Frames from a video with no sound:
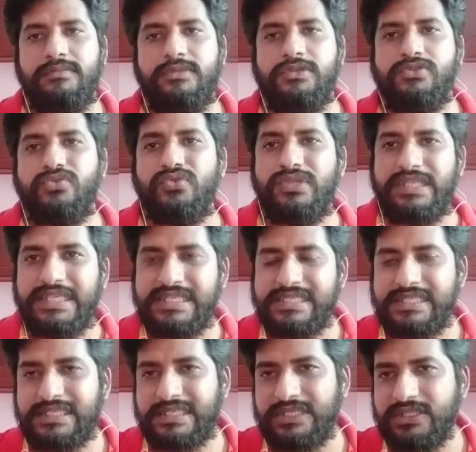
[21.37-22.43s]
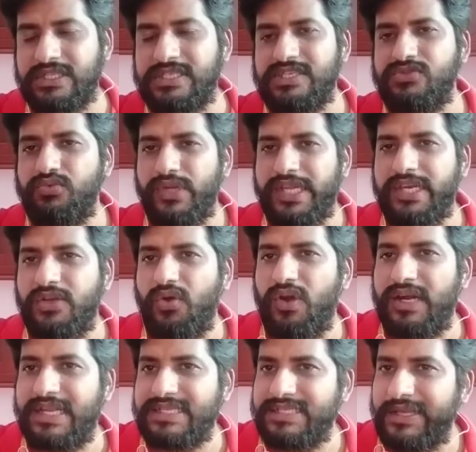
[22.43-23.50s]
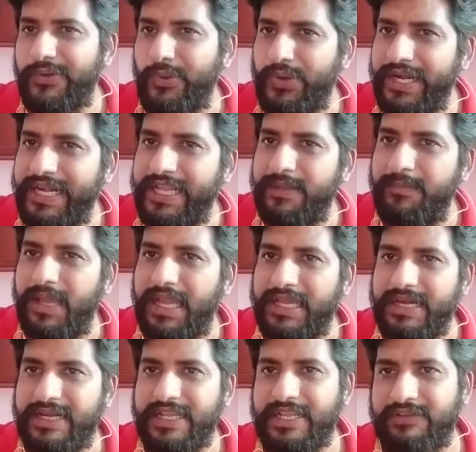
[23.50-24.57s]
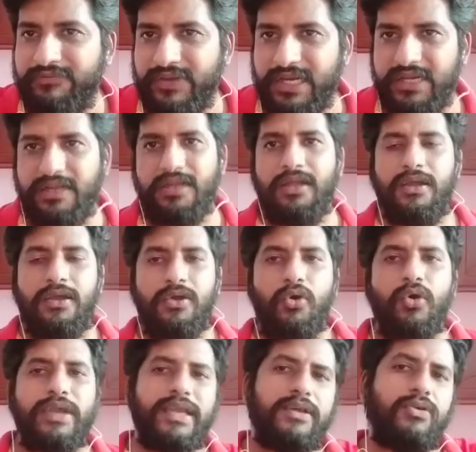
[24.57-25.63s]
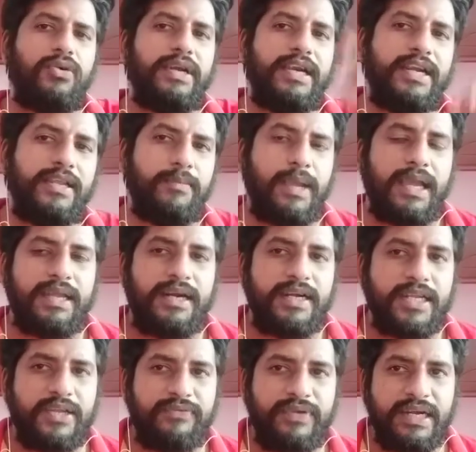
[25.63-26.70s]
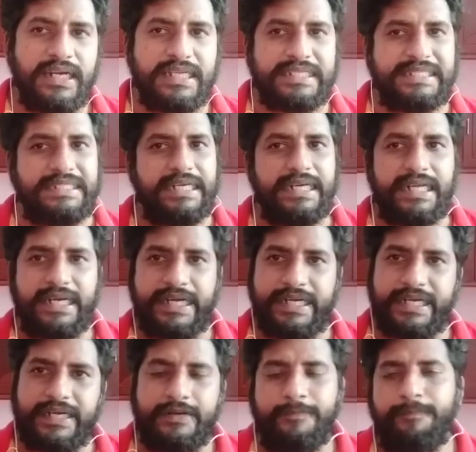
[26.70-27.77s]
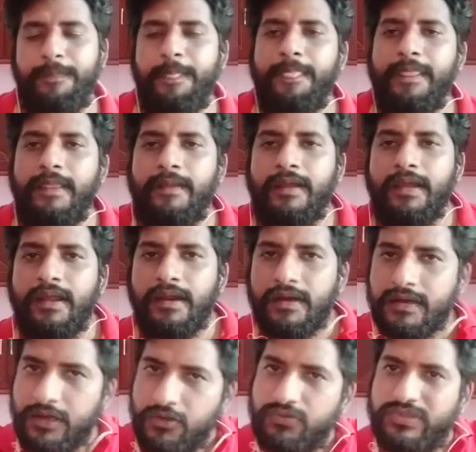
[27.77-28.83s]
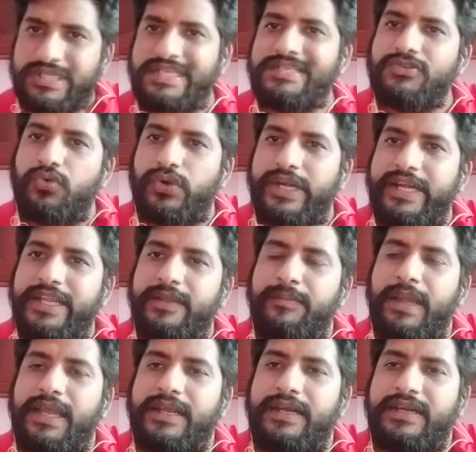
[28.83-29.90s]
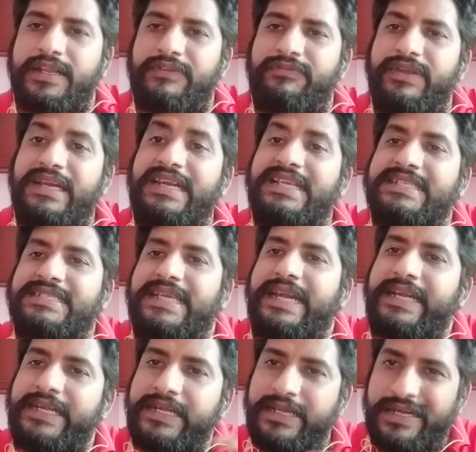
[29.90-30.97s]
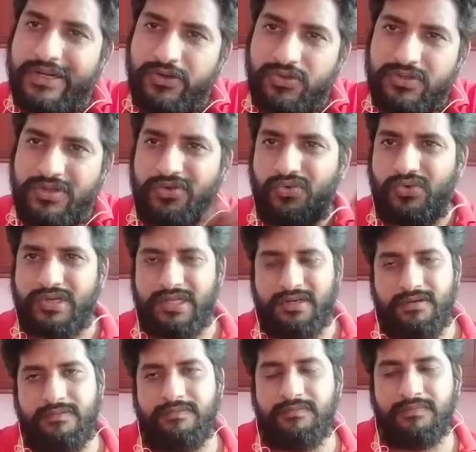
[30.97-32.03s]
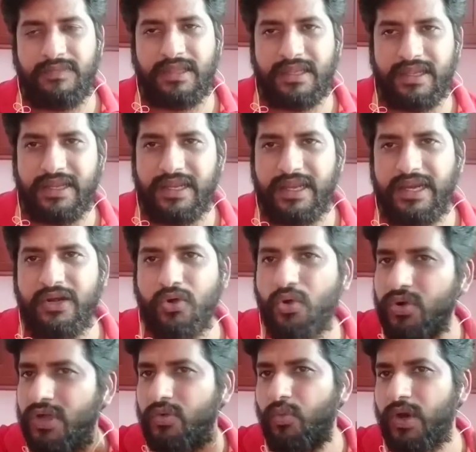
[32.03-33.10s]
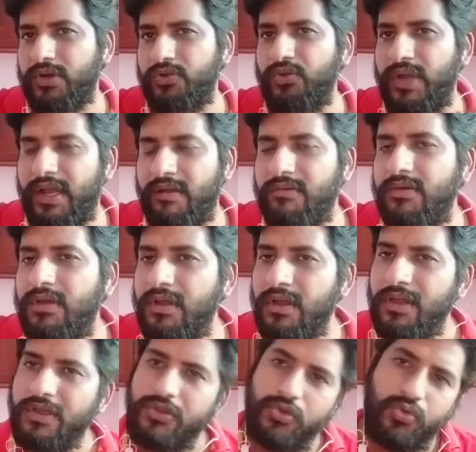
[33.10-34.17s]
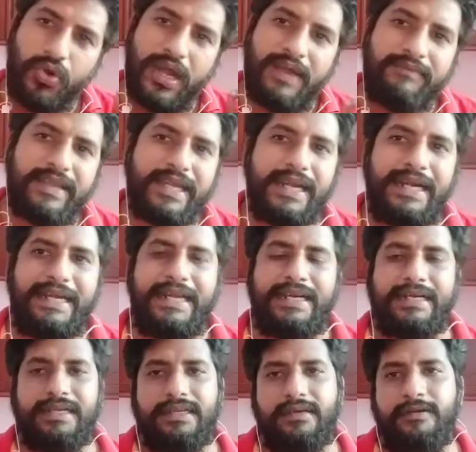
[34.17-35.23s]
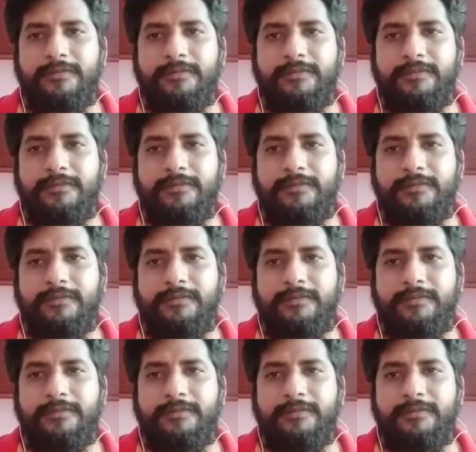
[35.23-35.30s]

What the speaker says: So this is, we can call it as a rotating magnetic field. Okay, rotating magnetic field is generated. Now this rotating magnetic field is enter into the rotor. In rotor what you have? You have a conductor.